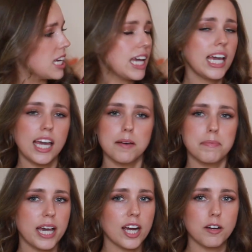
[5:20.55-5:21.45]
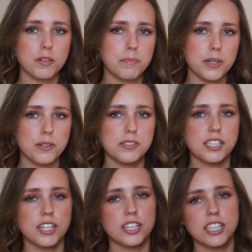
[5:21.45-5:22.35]
to eat, pair it with
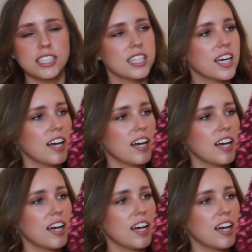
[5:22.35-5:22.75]
boots, you're good to